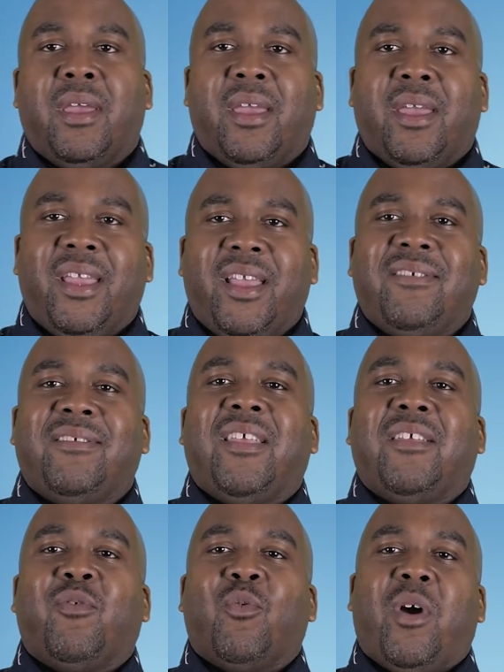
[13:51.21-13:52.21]
Hey guys,
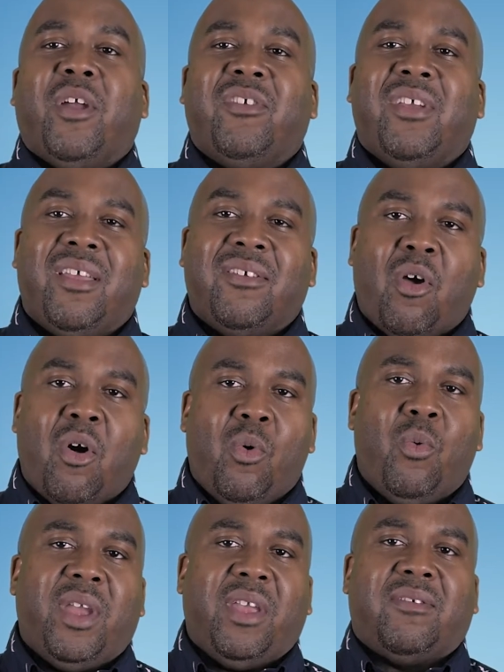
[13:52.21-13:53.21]
thanks for watching as
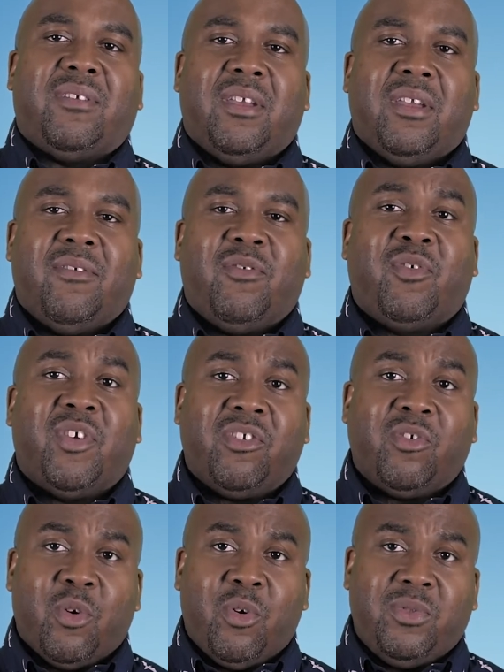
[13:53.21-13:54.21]
always. If you've
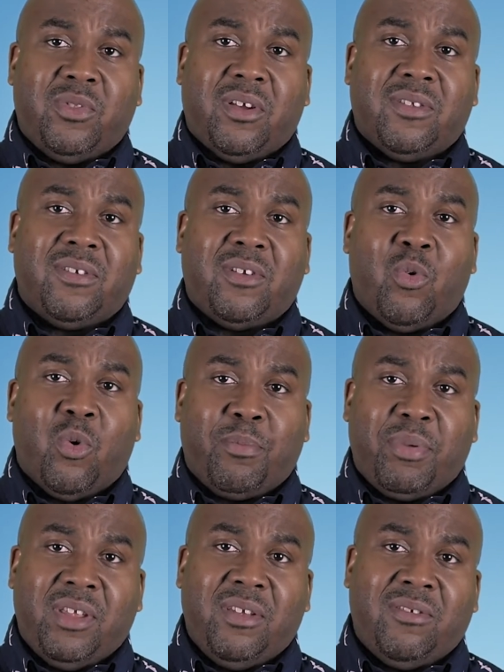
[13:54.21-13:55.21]
got your own thoughts or
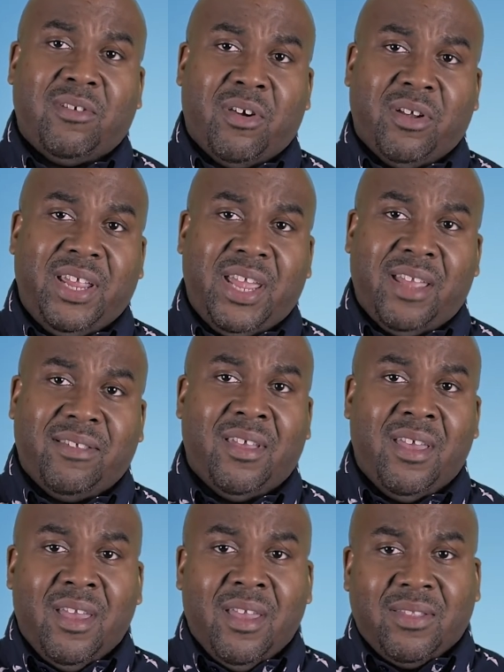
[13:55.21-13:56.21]
opinions on Cats
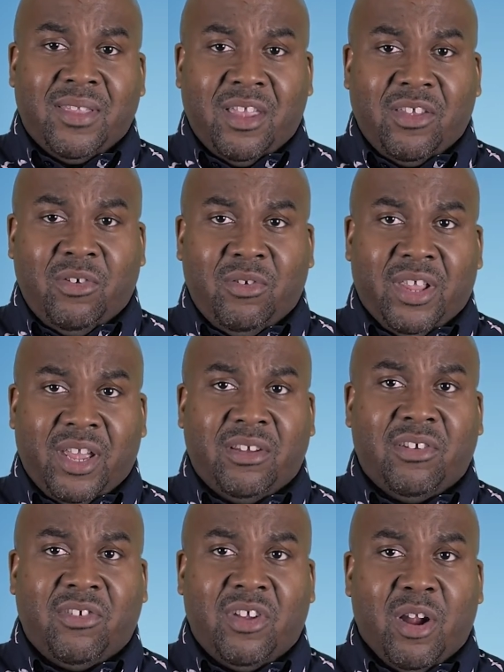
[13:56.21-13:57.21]
that you'd like
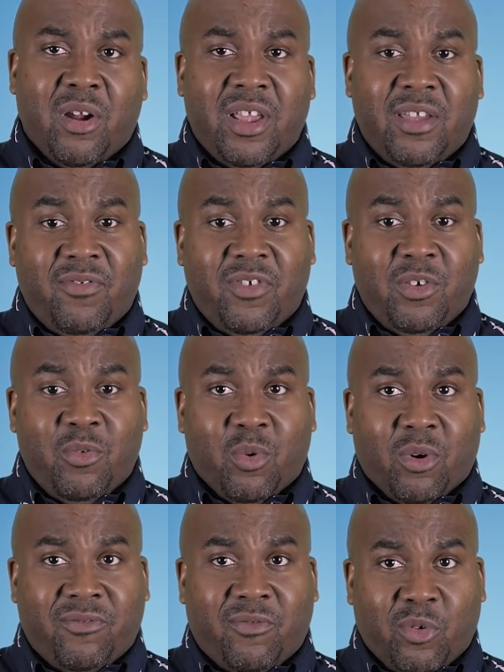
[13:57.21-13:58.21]
to share, if you
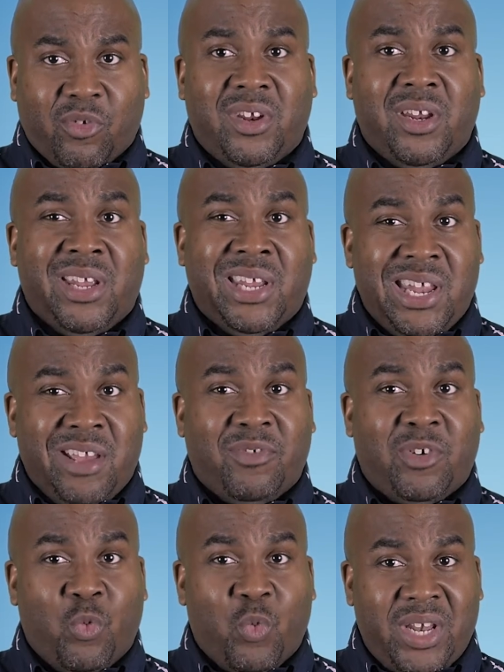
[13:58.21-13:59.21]
were unfortunate enough
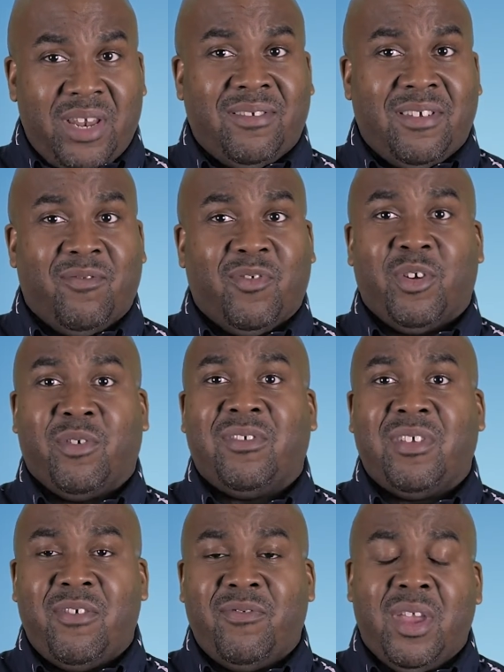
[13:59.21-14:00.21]
to witness it for
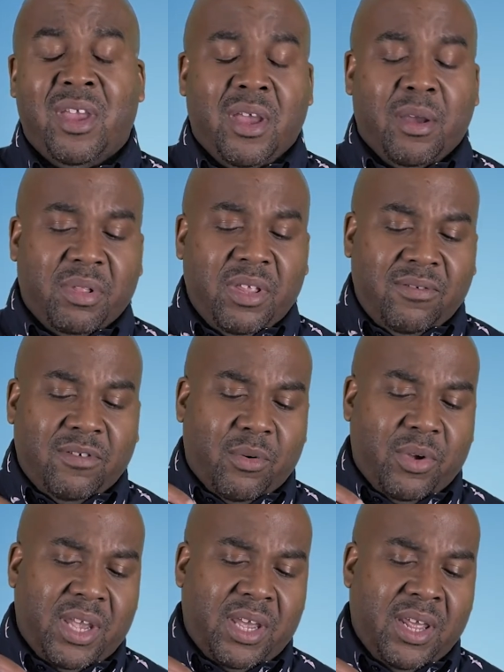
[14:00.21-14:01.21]
yourself, please
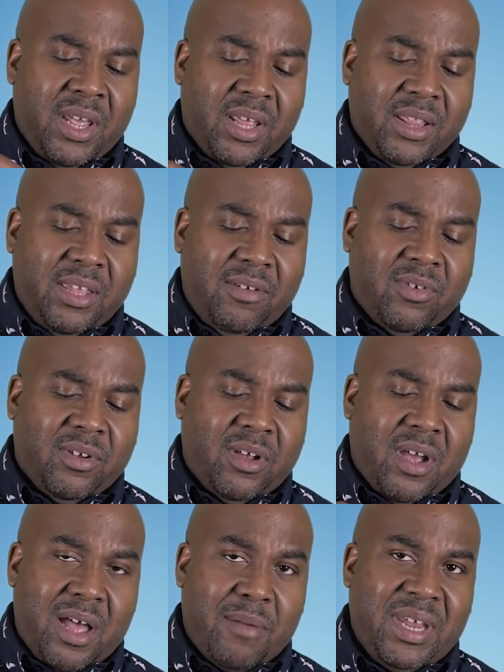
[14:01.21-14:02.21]
go ahead and leave a
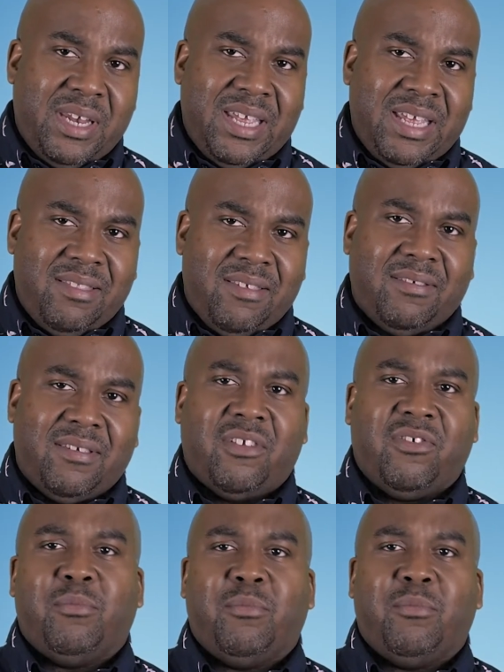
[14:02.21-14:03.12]
comment in the section